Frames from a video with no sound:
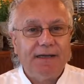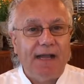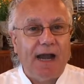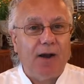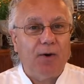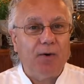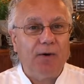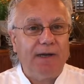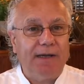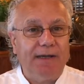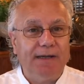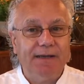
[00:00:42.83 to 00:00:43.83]
Now
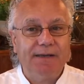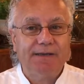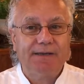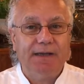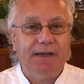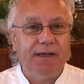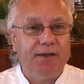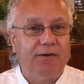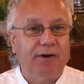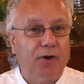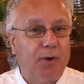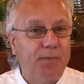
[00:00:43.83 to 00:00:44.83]
is
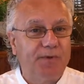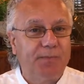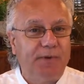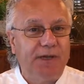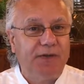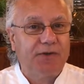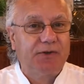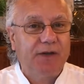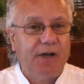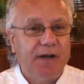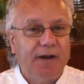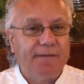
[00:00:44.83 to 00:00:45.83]
here in Holmes Beach,
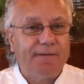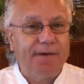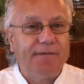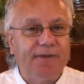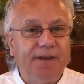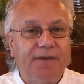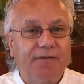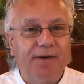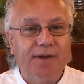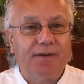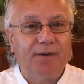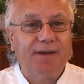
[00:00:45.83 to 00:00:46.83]

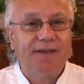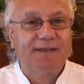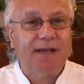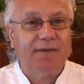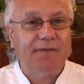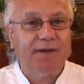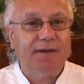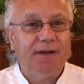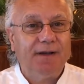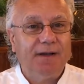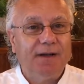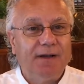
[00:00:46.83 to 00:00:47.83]
5337
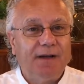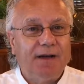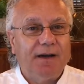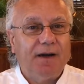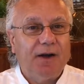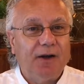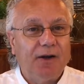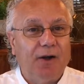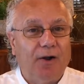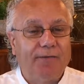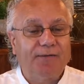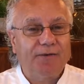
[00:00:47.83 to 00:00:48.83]

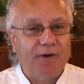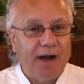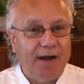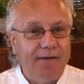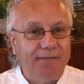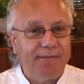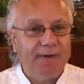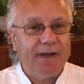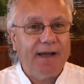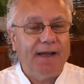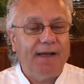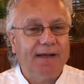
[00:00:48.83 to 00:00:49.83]
Gulf Drive,
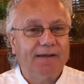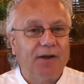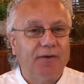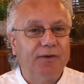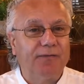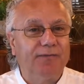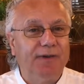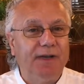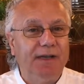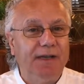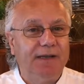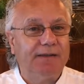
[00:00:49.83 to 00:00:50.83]
and it's on the
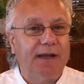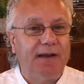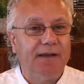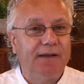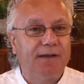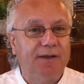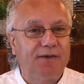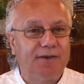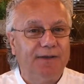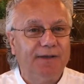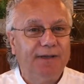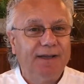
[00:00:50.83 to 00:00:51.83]
Vinny Italian
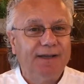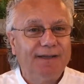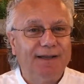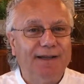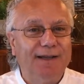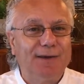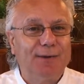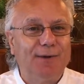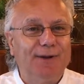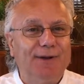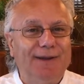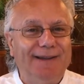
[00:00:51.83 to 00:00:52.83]
Kitchen, the Little
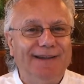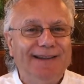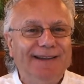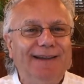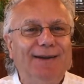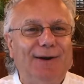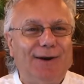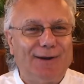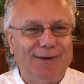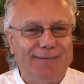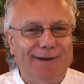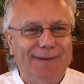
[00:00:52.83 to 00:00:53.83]
Italy in the
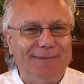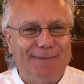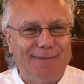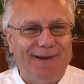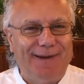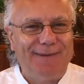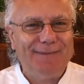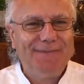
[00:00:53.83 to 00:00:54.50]
heart of Anna Maria.